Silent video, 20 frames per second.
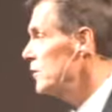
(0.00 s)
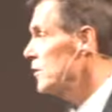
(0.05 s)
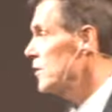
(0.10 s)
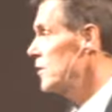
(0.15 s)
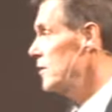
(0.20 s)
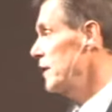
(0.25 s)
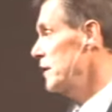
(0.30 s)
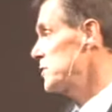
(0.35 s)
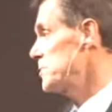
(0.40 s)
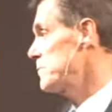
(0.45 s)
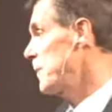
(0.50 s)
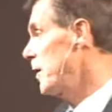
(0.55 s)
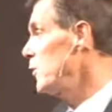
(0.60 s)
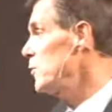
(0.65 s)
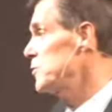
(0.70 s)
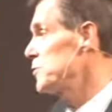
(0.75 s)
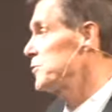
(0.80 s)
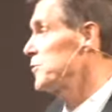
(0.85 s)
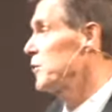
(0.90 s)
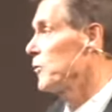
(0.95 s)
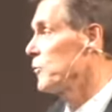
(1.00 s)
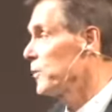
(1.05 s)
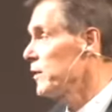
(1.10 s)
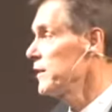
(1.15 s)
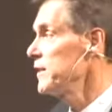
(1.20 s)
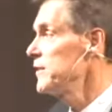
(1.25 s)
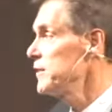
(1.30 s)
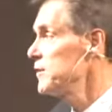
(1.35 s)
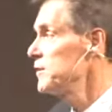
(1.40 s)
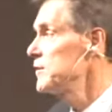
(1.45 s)
you're exposed to a
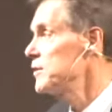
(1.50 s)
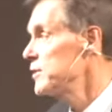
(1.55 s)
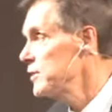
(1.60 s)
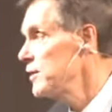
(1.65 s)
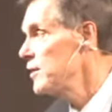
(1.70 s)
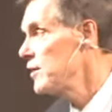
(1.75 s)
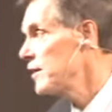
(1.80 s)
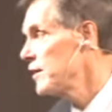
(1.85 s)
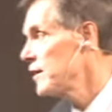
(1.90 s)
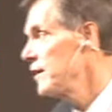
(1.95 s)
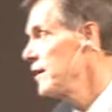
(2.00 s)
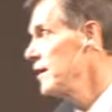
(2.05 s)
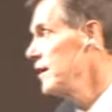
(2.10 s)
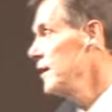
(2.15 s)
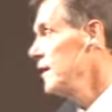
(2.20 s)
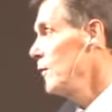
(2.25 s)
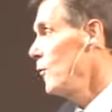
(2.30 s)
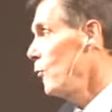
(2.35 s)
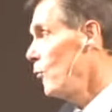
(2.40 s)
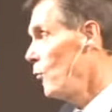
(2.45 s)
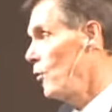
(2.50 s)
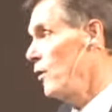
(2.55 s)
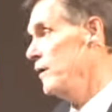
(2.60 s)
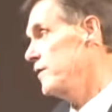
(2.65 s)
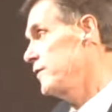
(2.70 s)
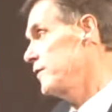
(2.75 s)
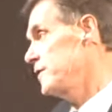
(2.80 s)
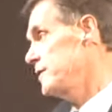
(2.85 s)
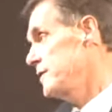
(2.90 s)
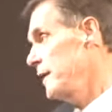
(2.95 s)
really good cook, one
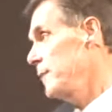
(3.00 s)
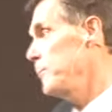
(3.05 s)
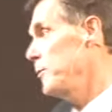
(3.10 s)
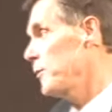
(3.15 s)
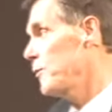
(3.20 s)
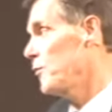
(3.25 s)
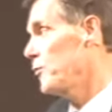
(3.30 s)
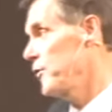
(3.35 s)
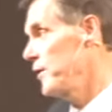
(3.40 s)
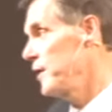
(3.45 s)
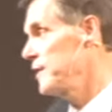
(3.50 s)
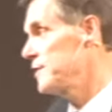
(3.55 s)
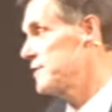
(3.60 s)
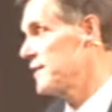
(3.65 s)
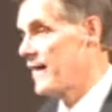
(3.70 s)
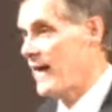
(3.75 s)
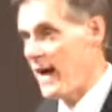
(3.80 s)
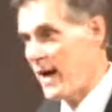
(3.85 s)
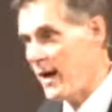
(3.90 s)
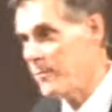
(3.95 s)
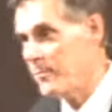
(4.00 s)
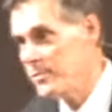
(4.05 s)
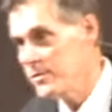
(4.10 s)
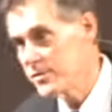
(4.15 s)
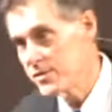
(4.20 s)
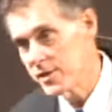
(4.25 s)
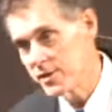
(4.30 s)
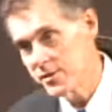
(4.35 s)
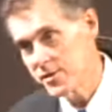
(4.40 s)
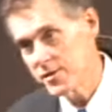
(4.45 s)
of the typical things that
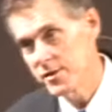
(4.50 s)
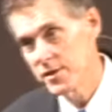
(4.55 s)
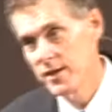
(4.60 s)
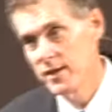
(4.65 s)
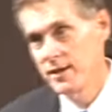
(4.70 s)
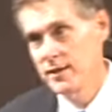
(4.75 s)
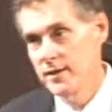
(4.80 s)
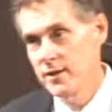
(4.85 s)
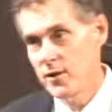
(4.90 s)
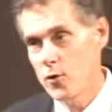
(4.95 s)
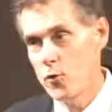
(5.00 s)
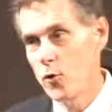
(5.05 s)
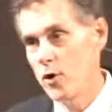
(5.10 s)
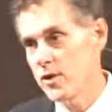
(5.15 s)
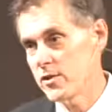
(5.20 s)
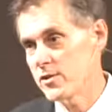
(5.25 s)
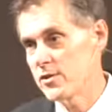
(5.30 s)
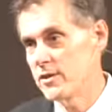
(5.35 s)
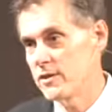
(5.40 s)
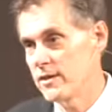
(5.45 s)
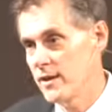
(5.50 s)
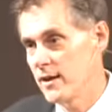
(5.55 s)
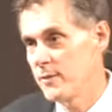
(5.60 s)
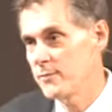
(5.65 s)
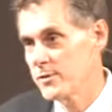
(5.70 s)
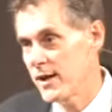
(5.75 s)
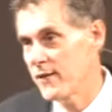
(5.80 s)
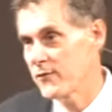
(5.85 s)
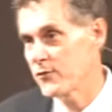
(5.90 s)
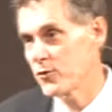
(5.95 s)
happens is a question
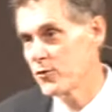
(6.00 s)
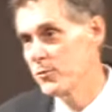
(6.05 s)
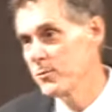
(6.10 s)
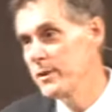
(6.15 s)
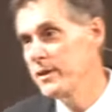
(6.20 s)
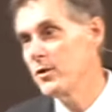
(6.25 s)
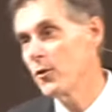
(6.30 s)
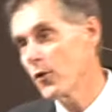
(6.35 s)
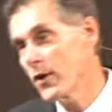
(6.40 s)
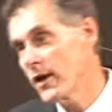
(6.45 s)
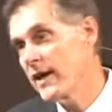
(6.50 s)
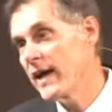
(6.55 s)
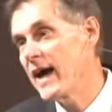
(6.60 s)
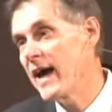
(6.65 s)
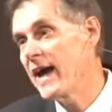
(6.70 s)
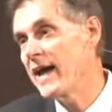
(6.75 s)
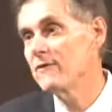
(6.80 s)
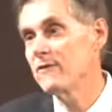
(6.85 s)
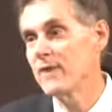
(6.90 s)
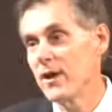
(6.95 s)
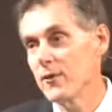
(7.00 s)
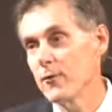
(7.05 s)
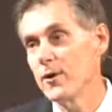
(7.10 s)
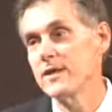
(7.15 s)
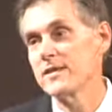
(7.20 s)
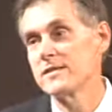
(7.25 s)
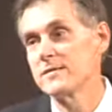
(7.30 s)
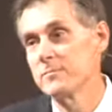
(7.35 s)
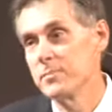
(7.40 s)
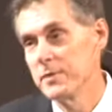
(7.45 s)
comes after the meal can I have that
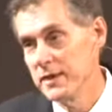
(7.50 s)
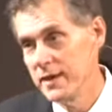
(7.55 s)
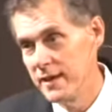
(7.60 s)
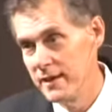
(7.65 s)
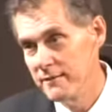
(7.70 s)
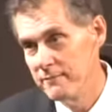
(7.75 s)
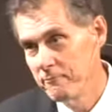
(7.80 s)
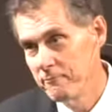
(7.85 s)
recipe?